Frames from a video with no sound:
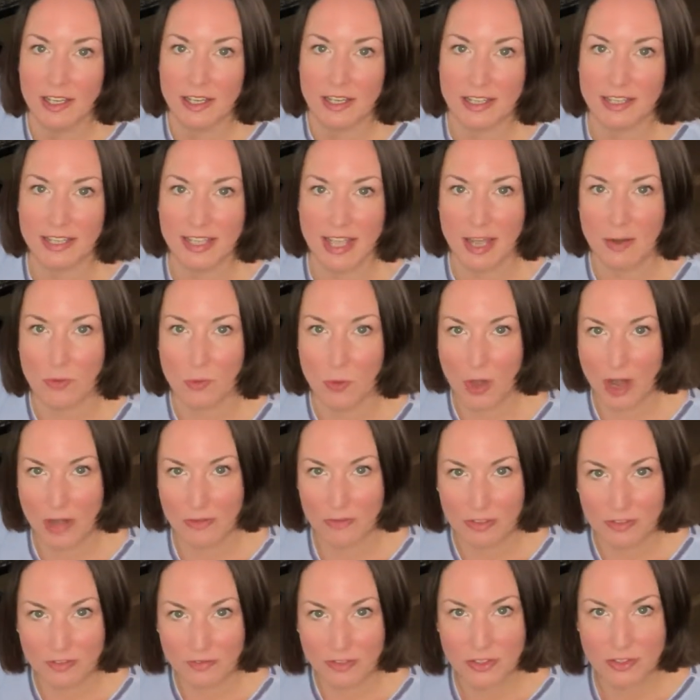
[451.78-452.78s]
Again,
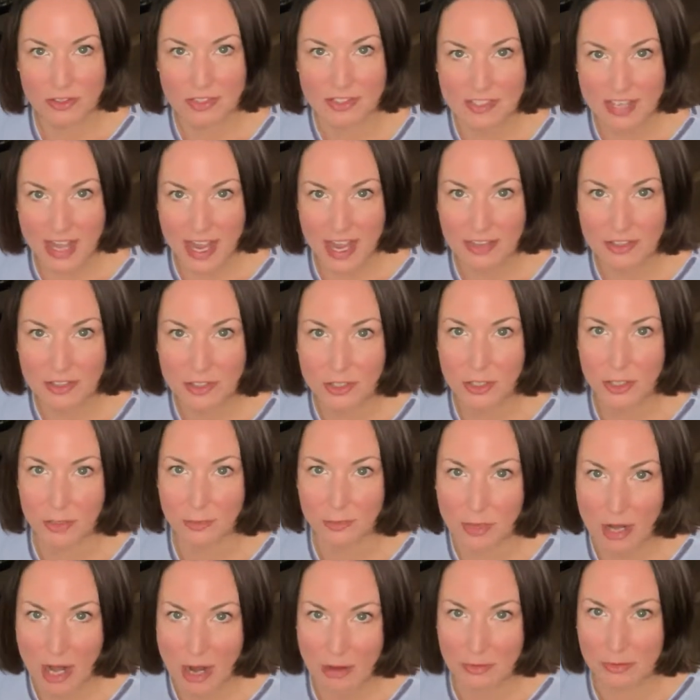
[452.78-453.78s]
wherever it feels tender, you
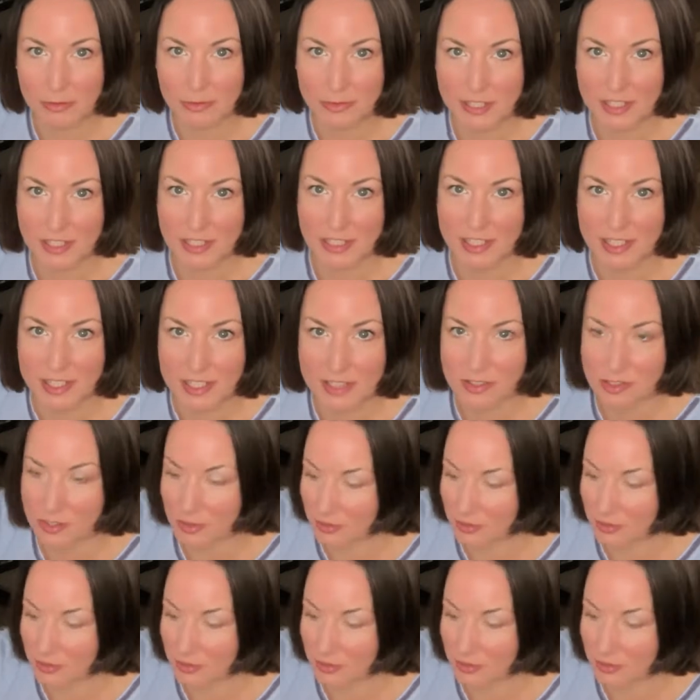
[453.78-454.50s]
probably need it.